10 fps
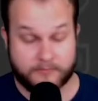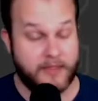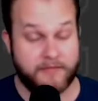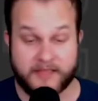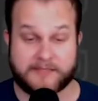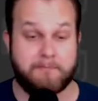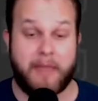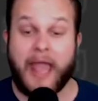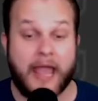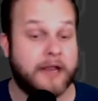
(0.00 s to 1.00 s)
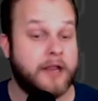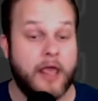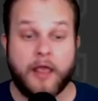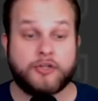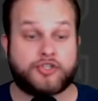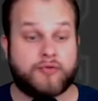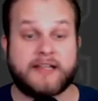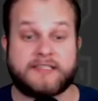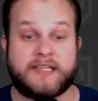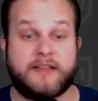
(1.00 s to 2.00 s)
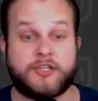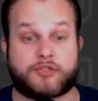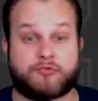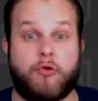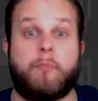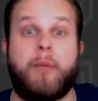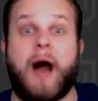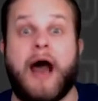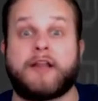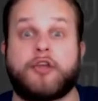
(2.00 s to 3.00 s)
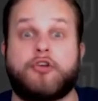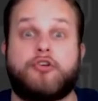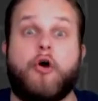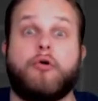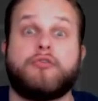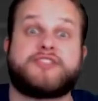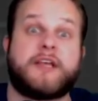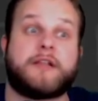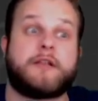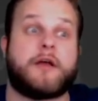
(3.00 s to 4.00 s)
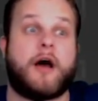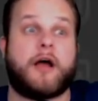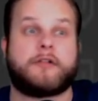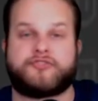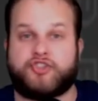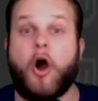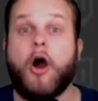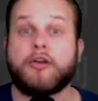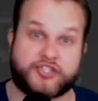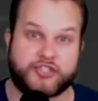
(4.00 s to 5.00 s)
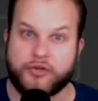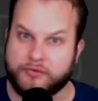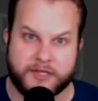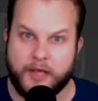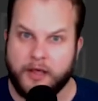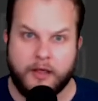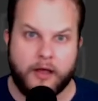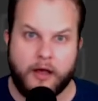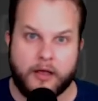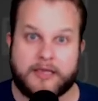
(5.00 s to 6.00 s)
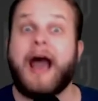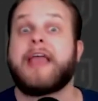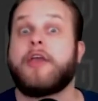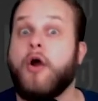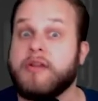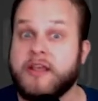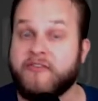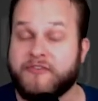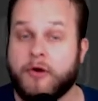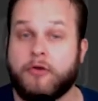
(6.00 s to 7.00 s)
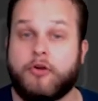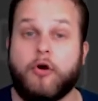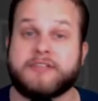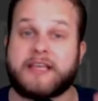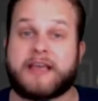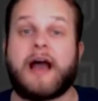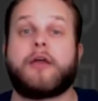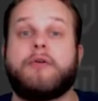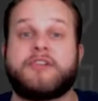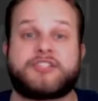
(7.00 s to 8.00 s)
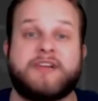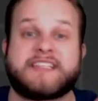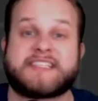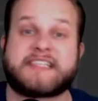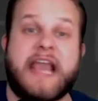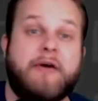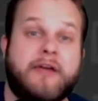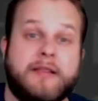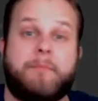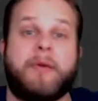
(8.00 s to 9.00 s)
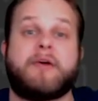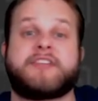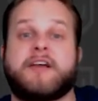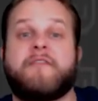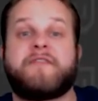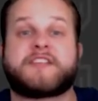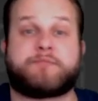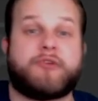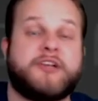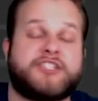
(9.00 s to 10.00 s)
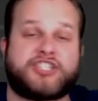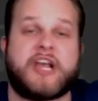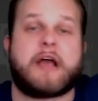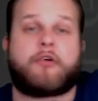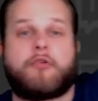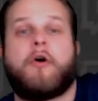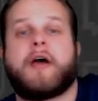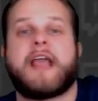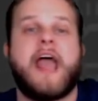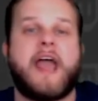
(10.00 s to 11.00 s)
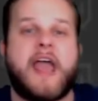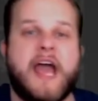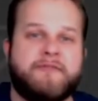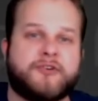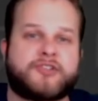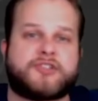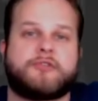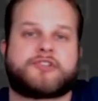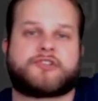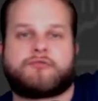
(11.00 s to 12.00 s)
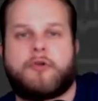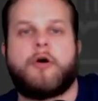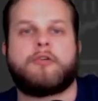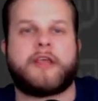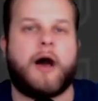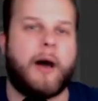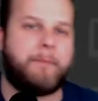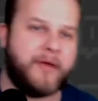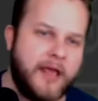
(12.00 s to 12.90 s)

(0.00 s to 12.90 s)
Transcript: This man dressed in this robotic golden dog suit, coyote, if you will, golden coyote suit, and he's scaling the building of this prison, chat, crawling ever so slowly up it,